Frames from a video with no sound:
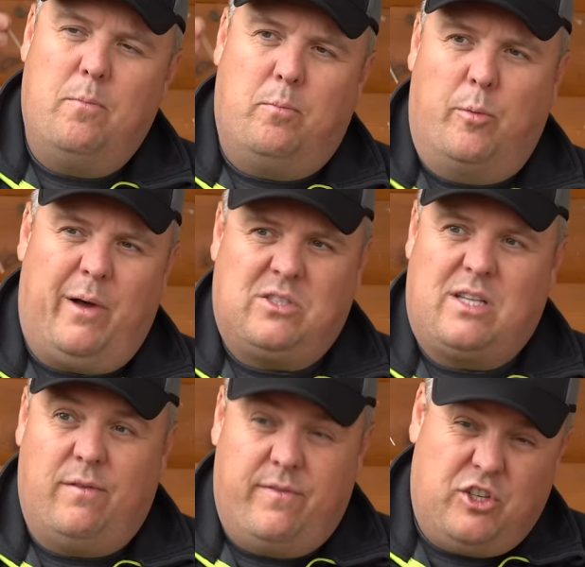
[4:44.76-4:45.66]
But while
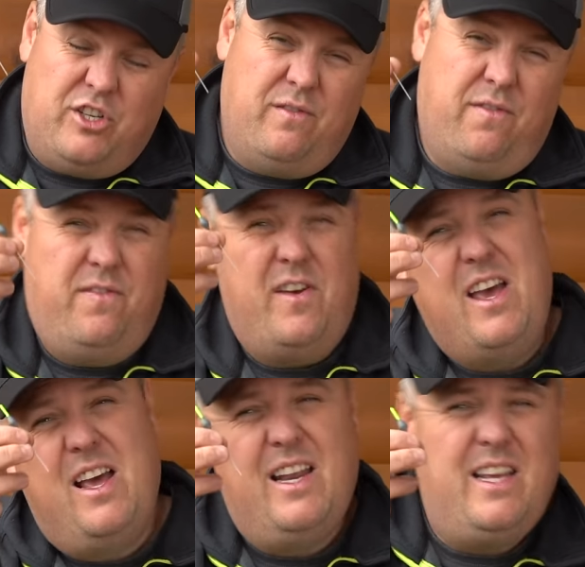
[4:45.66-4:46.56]
still fishing
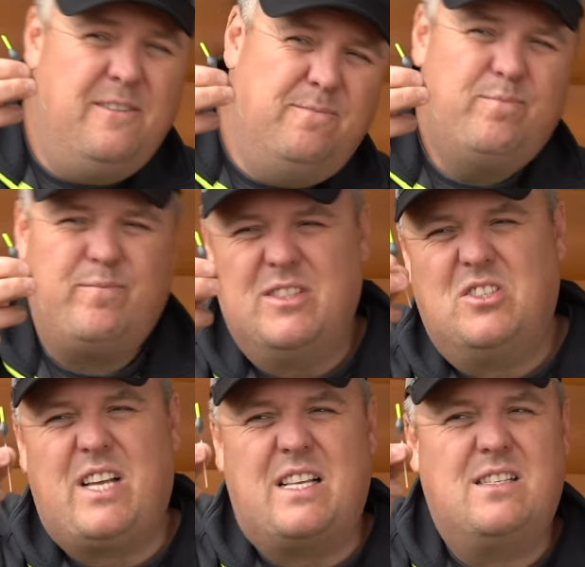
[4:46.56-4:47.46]
fairly
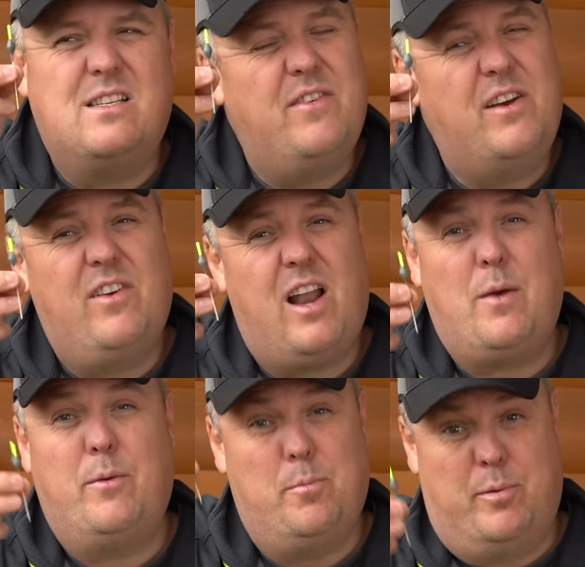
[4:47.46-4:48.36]
sensitively, if you
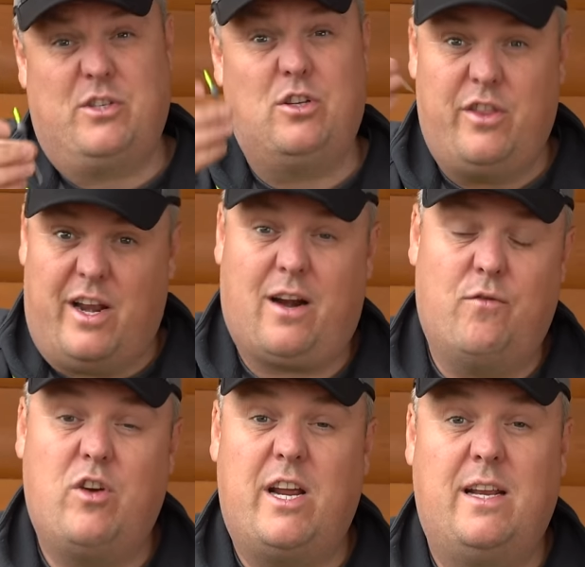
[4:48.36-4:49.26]
like, with a bristle that I
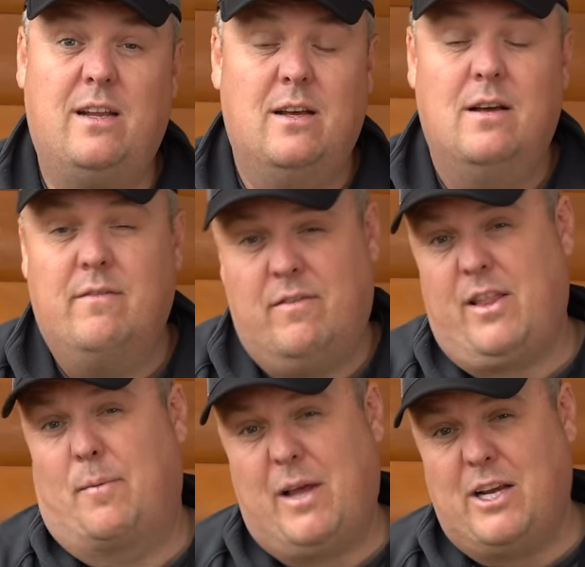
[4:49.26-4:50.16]
can read for
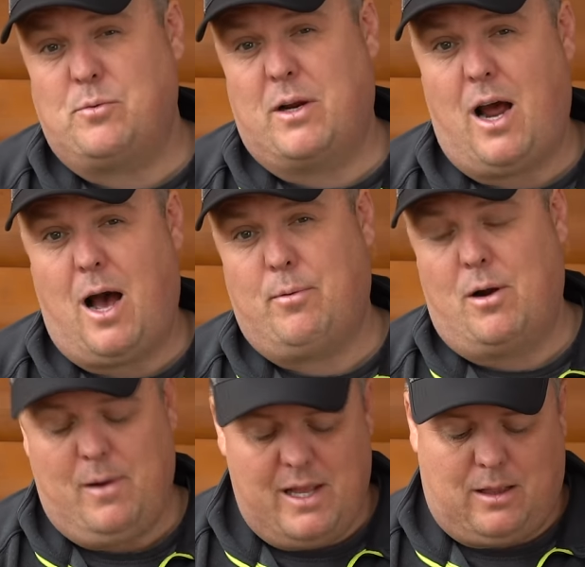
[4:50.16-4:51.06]
them days when carp are
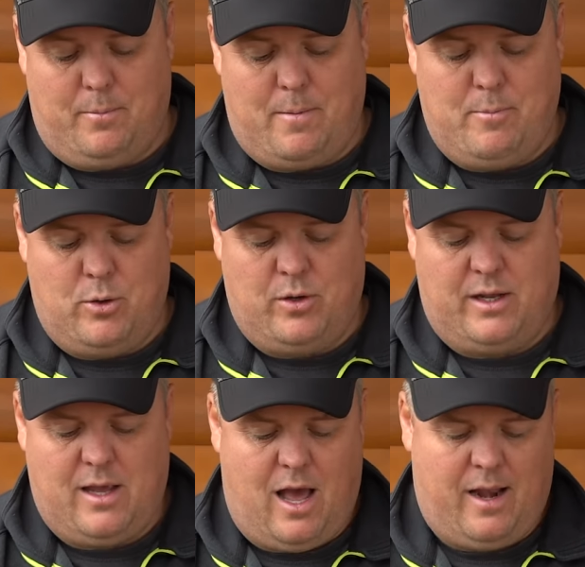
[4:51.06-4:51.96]
a little bit
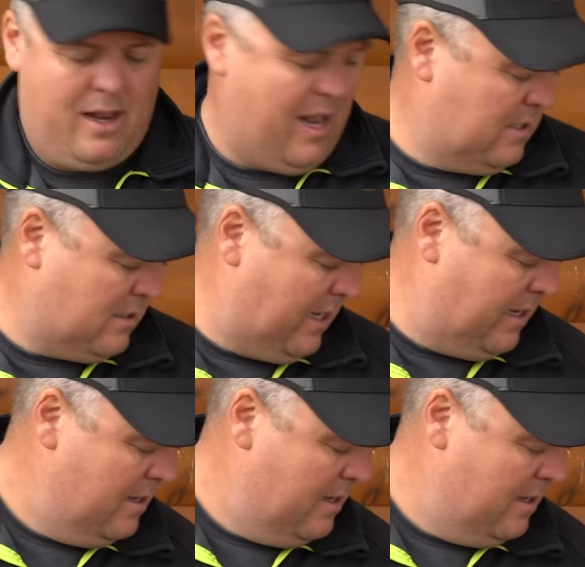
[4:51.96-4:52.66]
moody. And lastly,